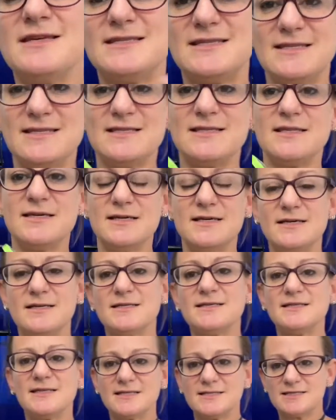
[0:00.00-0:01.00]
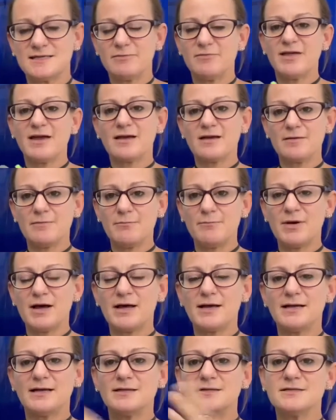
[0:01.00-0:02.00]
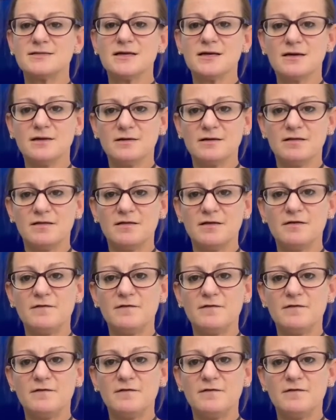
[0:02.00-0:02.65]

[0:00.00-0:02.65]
is the system that combines the